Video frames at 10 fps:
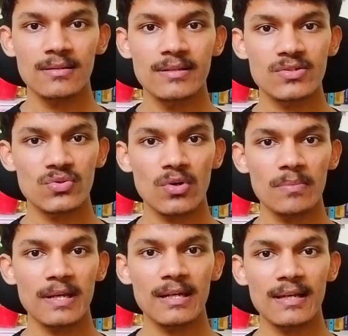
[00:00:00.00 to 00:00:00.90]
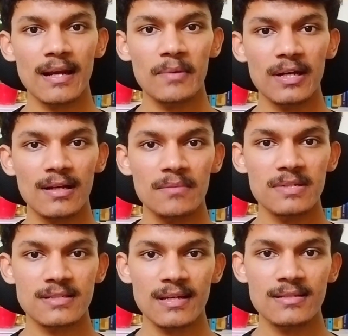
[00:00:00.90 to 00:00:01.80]
There should not be any grammatical
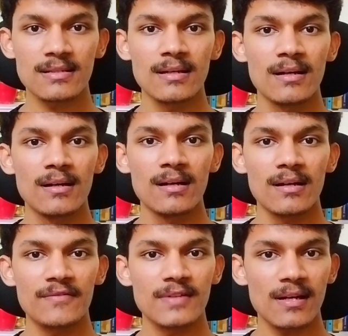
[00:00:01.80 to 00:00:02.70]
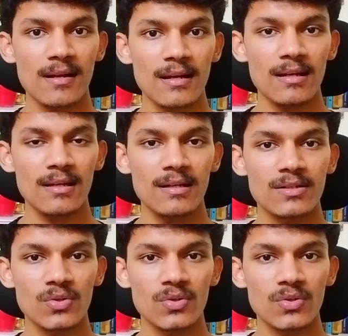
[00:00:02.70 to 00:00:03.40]
mistakes. If there are any, it